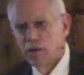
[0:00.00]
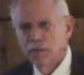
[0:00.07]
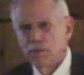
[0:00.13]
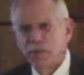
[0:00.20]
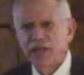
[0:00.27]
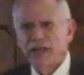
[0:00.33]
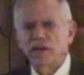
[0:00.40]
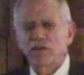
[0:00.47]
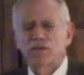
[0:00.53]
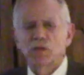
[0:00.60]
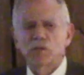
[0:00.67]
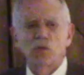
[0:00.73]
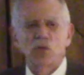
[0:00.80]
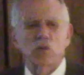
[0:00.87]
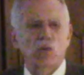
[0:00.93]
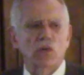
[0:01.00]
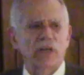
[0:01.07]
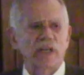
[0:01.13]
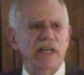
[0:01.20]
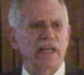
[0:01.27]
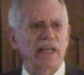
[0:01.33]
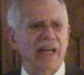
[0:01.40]
Many of them were
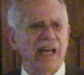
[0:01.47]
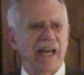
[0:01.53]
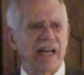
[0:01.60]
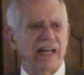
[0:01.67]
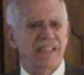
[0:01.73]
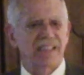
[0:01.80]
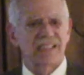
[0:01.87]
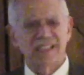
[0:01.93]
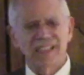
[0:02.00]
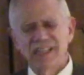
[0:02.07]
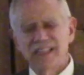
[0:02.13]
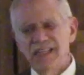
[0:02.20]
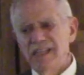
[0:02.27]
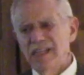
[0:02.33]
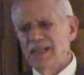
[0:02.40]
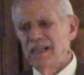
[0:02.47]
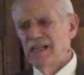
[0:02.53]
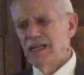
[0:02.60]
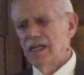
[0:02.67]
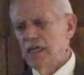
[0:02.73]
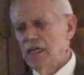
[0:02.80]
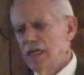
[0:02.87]
working as
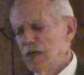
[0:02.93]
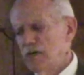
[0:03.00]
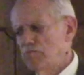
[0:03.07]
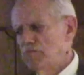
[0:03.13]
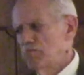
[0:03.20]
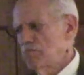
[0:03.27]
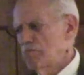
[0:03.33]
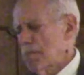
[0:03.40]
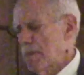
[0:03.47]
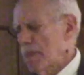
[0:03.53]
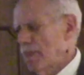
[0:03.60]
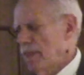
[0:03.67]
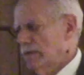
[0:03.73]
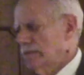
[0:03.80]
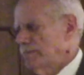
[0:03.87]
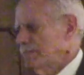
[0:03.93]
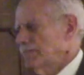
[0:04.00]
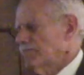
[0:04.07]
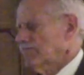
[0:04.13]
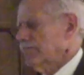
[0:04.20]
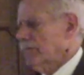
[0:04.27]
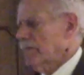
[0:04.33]
um,
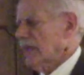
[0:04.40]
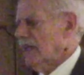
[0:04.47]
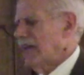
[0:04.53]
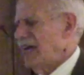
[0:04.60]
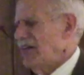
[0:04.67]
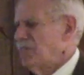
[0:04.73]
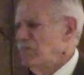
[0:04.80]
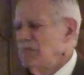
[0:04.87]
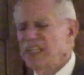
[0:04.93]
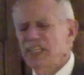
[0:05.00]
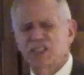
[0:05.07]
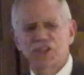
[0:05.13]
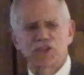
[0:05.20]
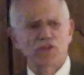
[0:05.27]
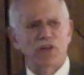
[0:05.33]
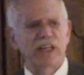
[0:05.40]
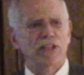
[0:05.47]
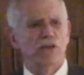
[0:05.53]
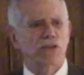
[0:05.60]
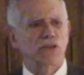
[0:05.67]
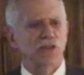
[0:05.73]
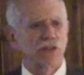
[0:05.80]

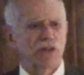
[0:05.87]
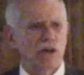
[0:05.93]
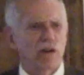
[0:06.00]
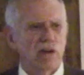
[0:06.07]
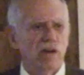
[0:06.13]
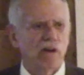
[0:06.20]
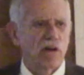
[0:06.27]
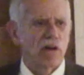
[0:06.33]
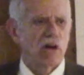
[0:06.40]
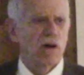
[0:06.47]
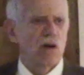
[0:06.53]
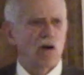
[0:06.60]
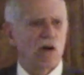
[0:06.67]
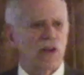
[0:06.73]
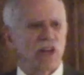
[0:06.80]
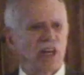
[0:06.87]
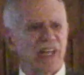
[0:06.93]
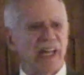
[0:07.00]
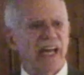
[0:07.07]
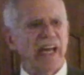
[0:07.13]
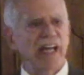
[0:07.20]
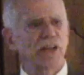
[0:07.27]
administrators on the
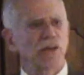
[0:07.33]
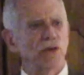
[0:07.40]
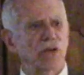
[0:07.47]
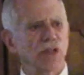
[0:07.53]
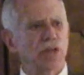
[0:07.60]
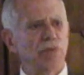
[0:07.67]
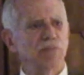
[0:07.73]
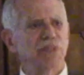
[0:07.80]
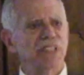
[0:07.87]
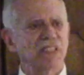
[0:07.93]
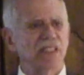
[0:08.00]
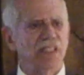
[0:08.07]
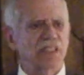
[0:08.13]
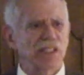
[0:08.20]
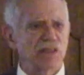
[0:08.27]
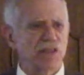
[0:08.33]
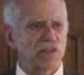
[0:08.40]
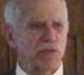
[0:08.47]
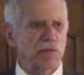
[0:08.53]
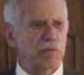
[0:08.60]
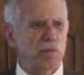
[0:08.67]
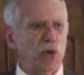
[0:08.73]
land or in the businesses
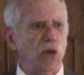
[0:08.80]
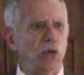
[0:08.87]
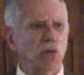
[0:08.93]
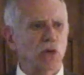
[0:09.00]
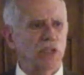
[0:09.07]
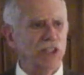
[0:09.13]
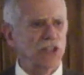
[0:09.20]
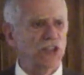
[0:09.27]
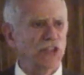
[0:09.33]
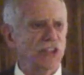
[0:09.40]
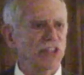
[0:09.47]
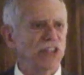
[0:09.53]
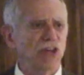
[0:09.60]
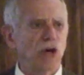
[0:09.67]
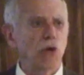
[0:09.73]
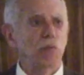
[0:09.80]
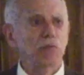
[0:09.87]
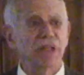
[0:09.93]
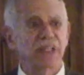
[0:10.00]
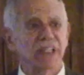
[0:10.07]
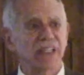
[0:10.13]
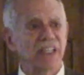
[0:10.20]
of Polish
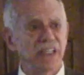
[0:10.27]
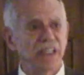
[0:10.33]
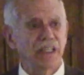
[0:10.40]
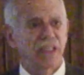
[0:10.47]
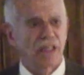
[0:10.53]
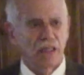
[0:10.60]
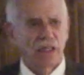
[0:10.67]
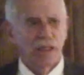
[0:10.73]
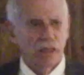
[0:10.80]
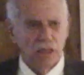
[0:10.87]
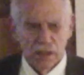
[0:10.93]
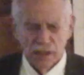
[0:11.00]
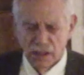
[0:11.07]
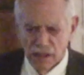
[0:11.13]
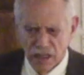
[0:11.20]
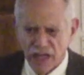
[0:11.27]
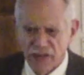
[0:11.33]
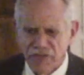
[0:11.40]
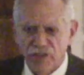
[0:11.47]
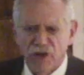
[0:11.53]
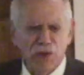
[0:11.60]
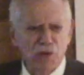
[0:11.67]
nobility, not
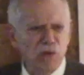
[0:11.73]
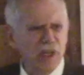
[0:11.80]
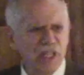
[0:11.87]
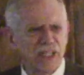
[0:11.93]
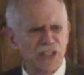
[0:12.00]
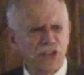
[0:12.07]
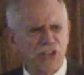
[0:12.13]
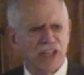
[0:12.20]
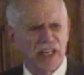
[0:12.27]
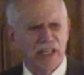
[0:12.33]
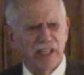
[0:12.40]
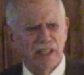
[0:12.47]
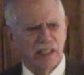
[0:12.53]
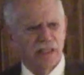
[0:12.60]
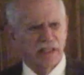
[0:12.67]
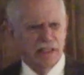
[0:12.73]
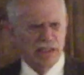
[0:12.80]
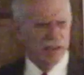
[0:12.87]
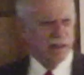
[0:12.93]
very well educated,